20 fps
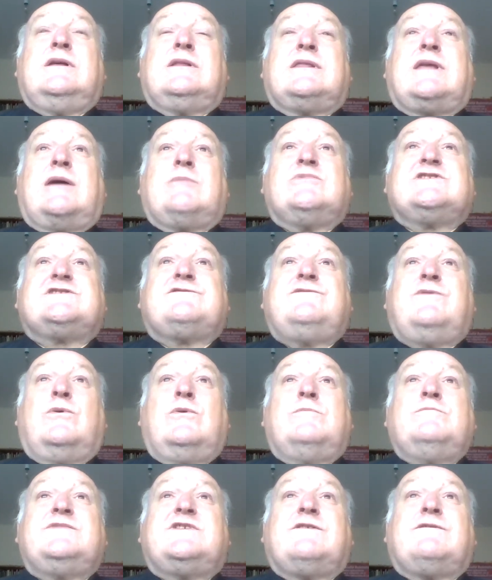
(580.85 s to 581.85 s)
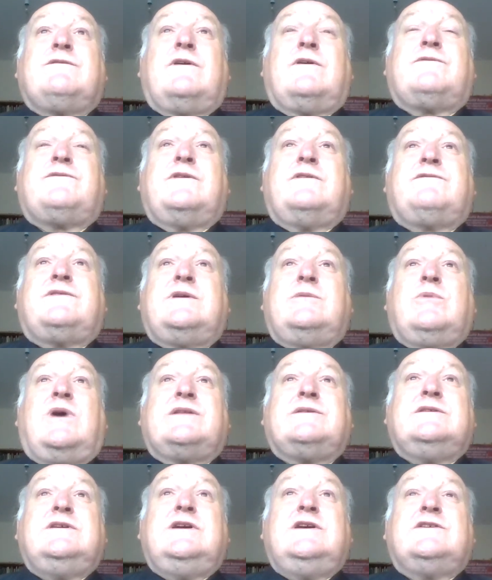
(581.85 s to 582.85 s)
that was formed
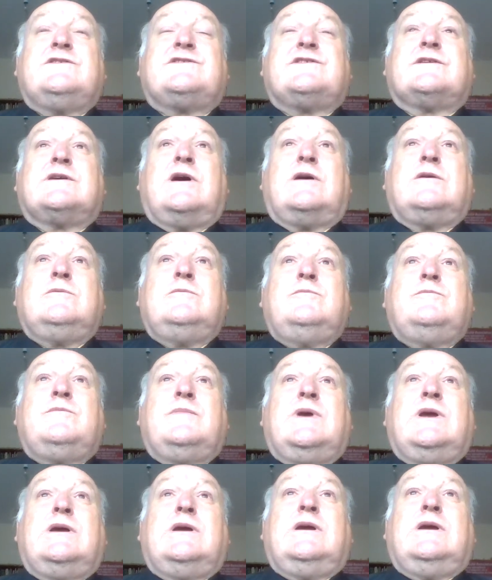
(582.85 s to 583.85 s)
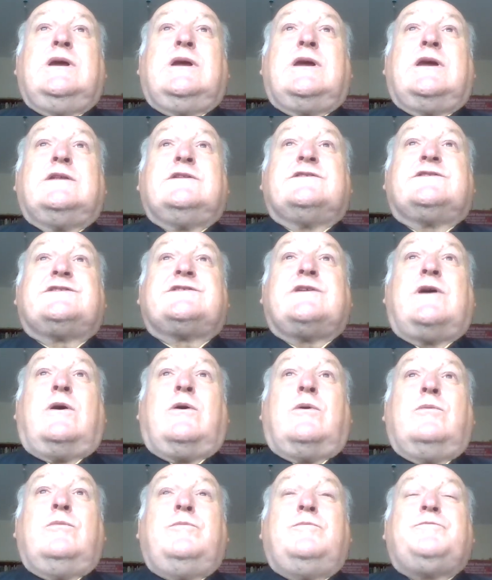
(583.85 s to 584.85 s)
51 years ago in
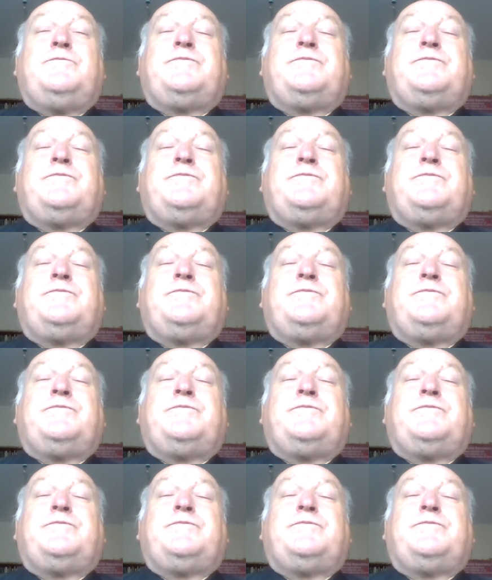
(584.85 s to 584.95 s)
Seoul